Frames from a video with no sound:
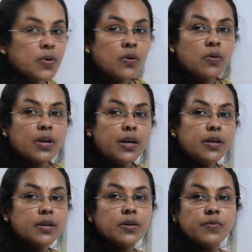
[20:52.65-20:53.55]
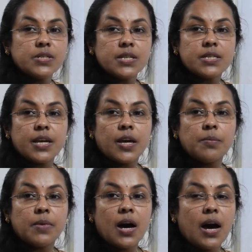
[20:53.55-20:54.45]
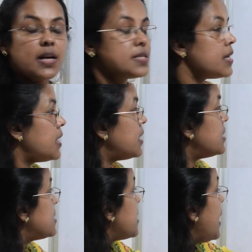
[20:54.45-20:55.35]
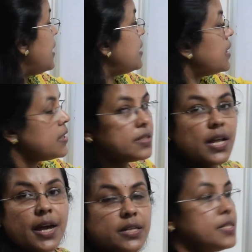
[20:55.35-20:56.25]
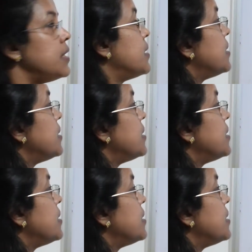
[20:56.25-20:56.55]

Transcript: Okay, which is same as sin 90.